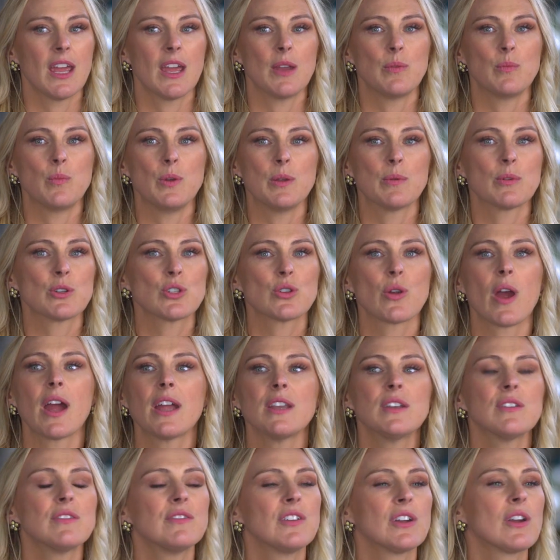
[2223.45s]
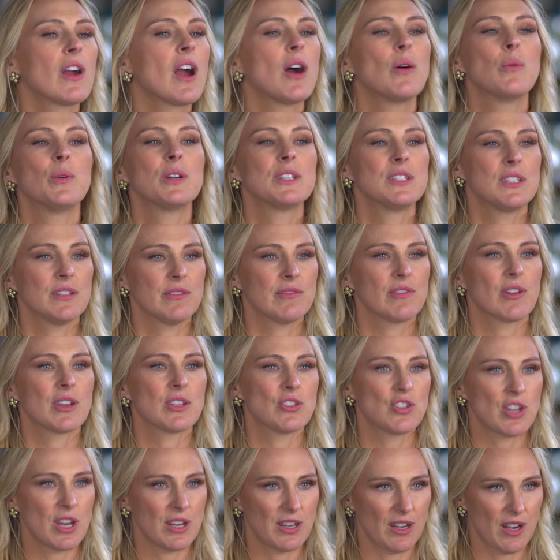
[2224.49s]
and we were trying to figure out what
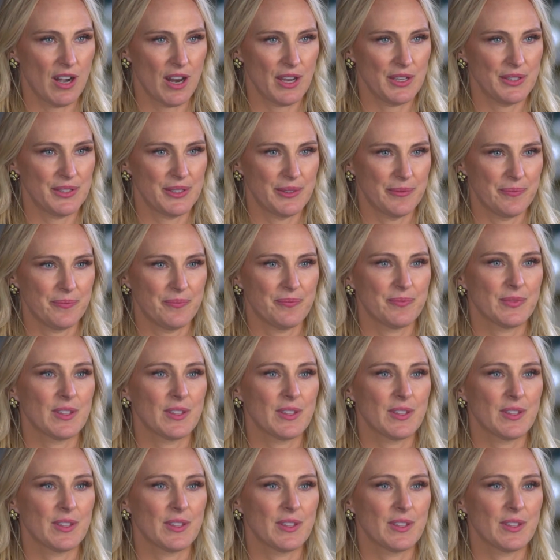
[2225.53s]
differentiated us,